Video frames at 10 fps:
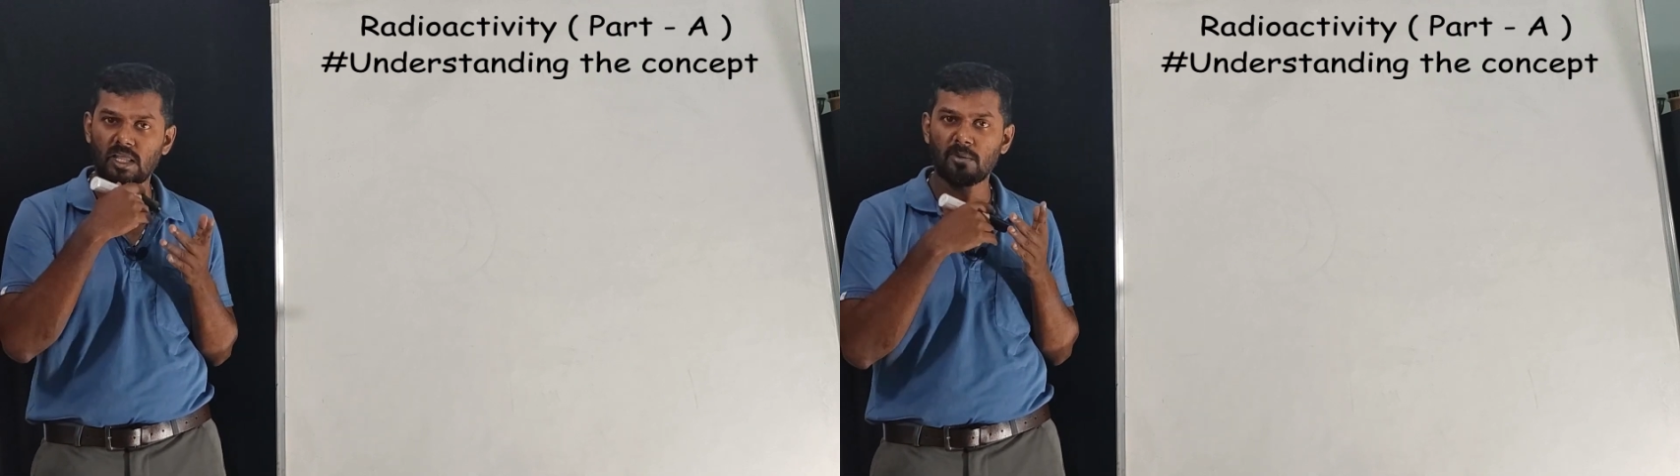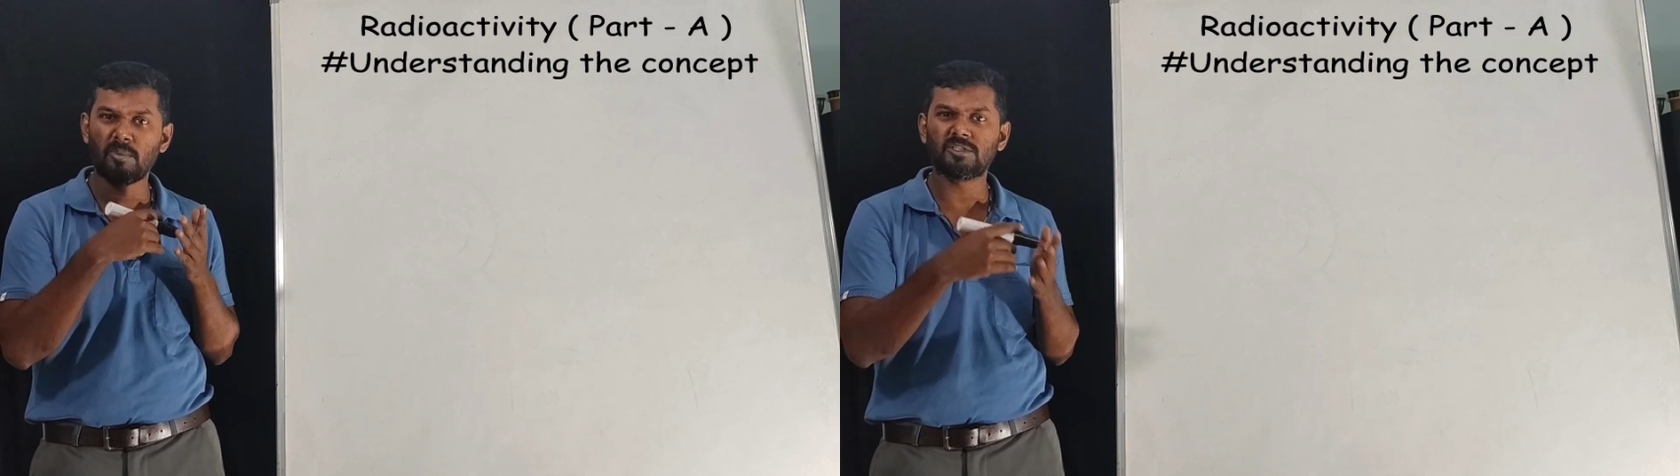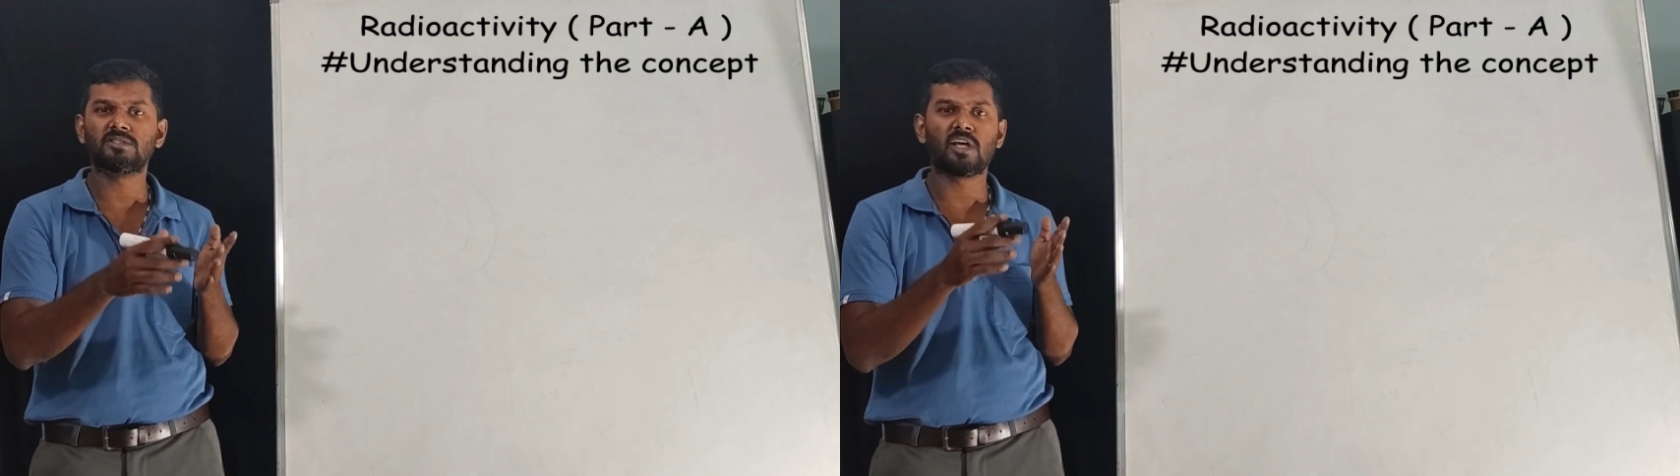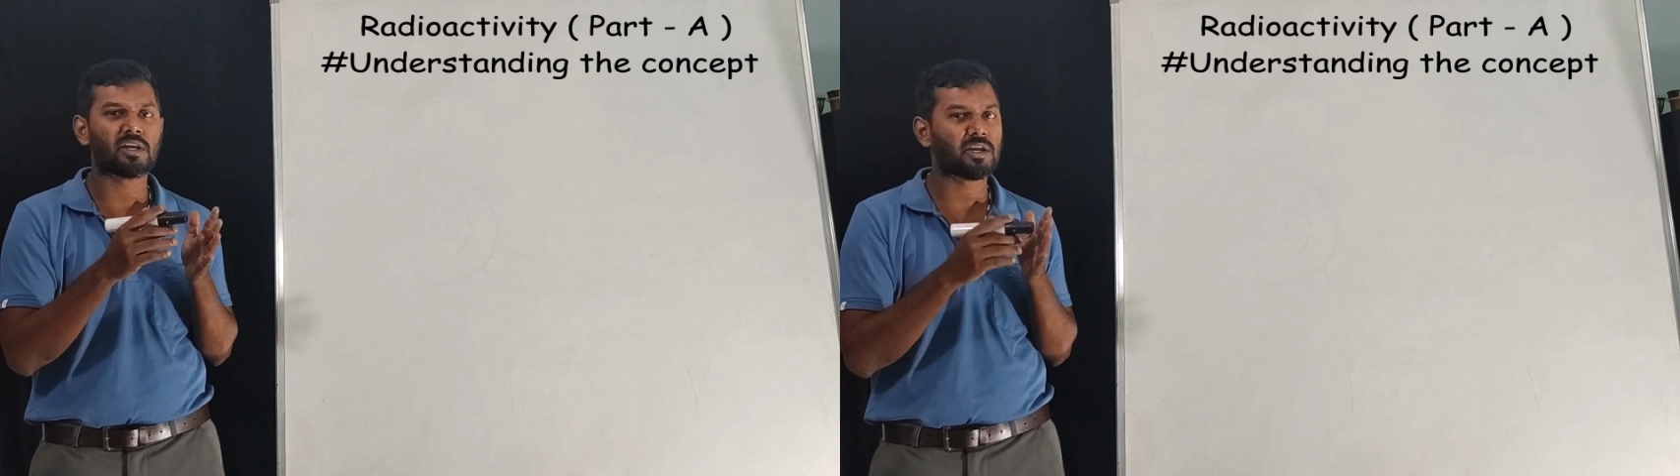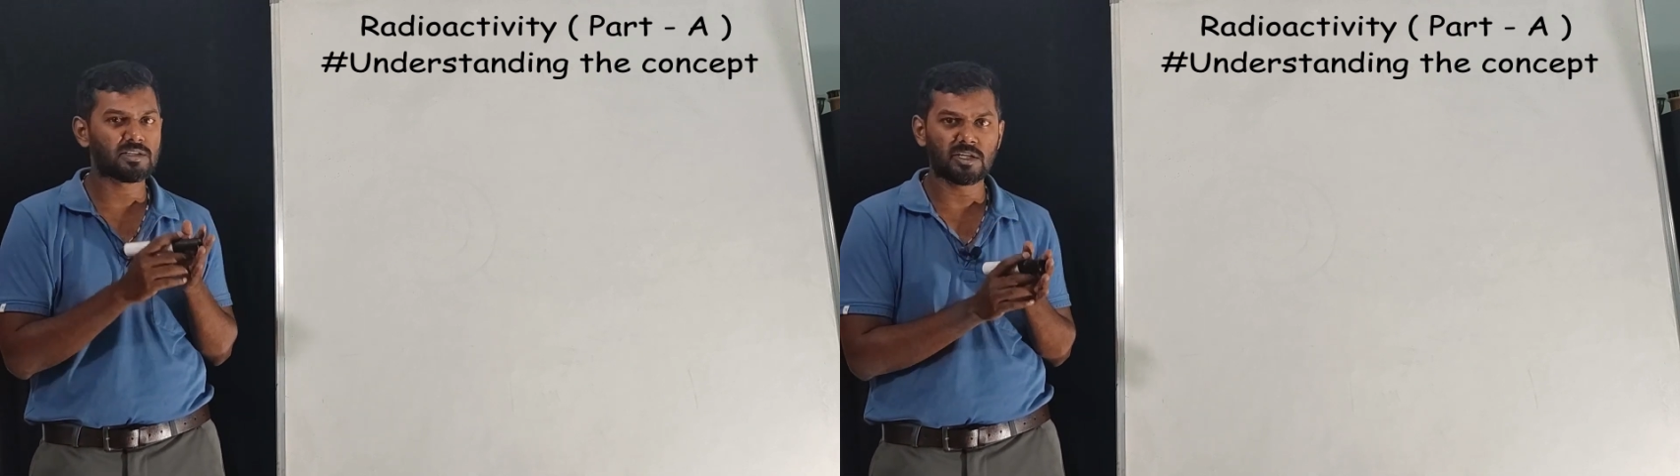The emissions
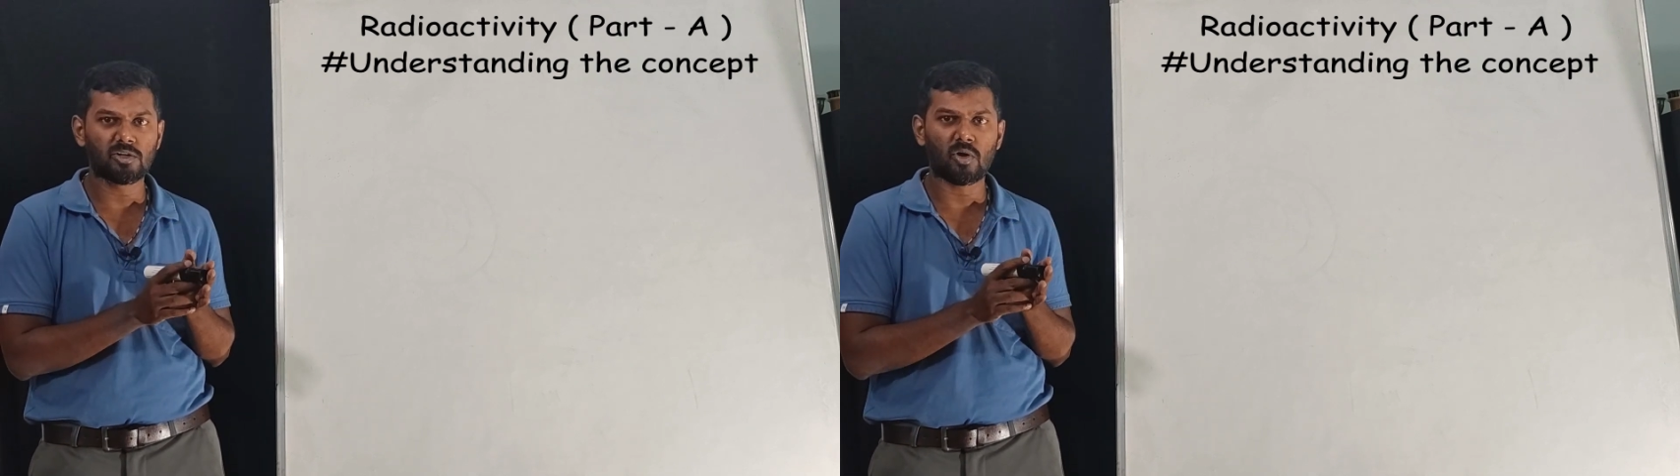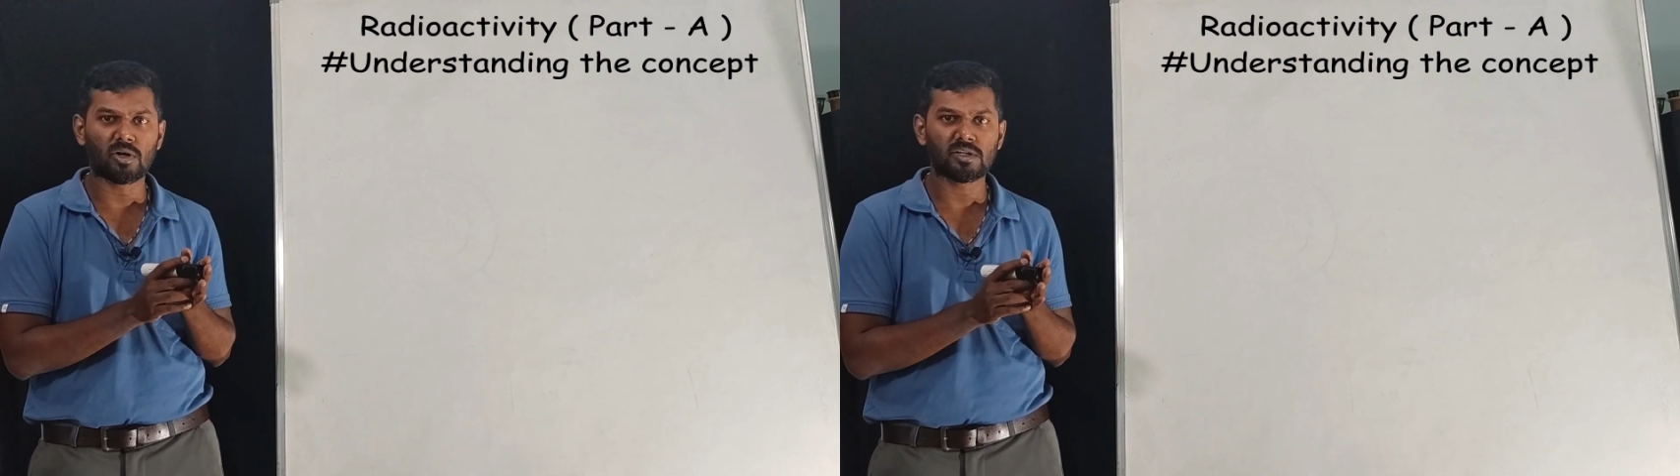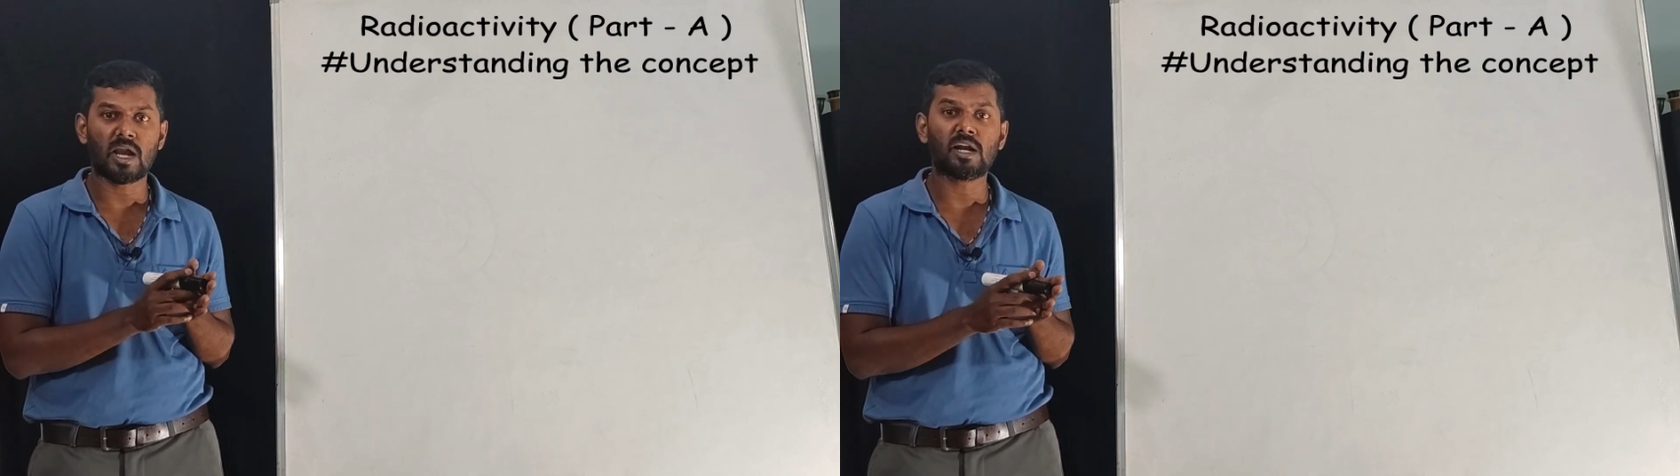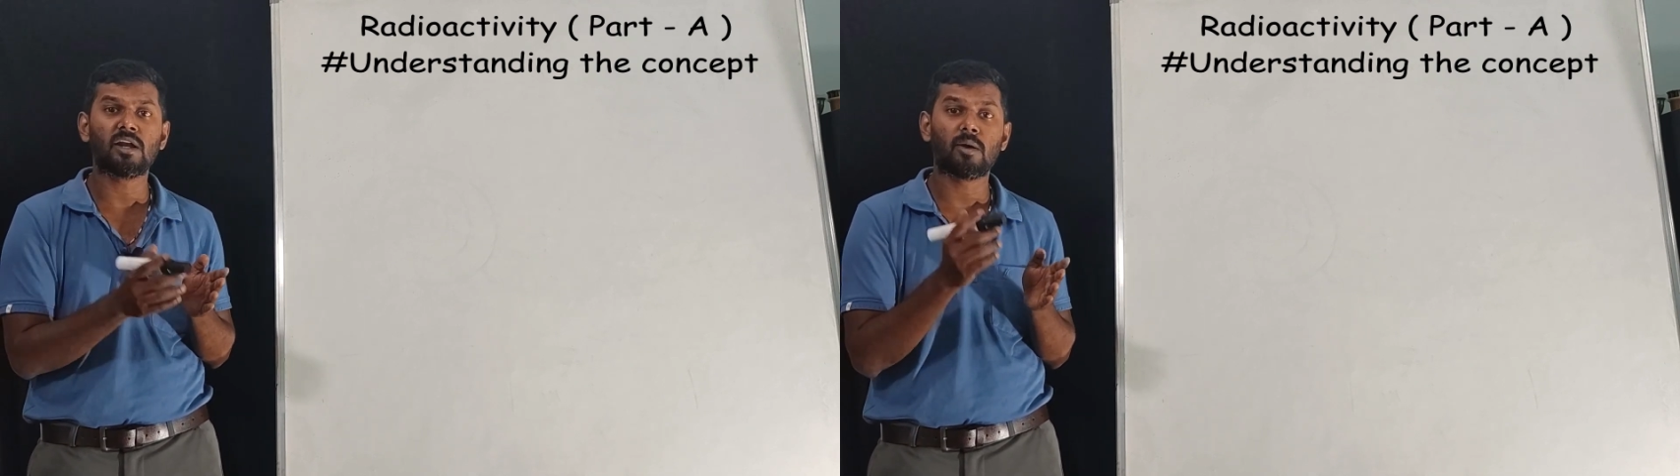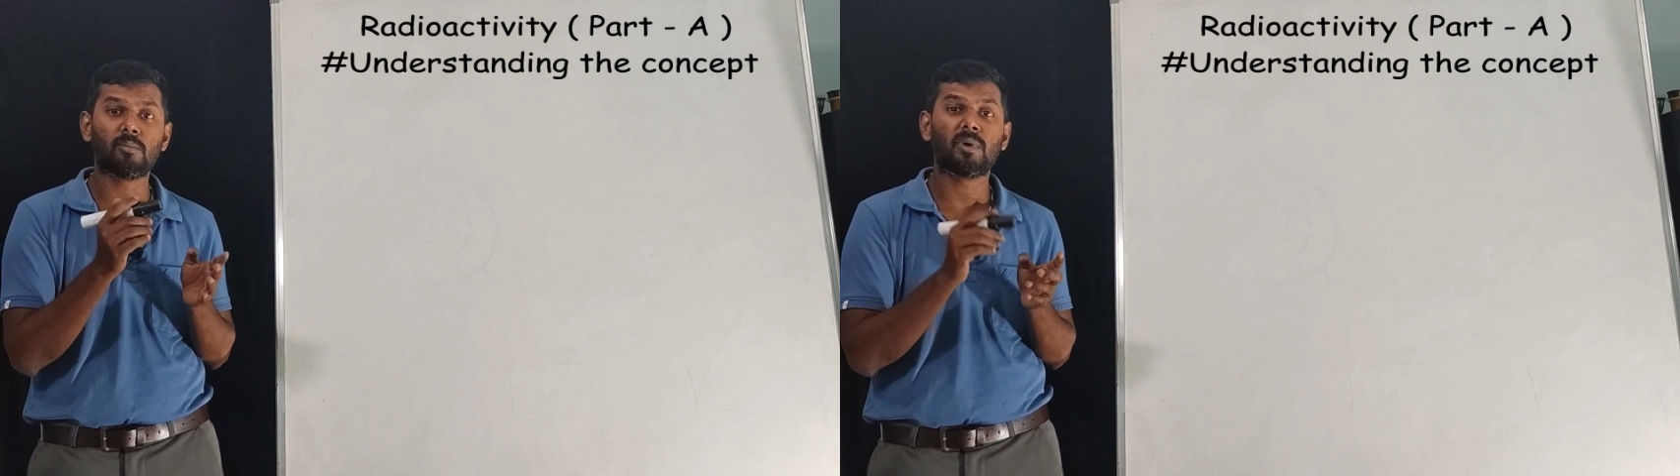are easy to understand,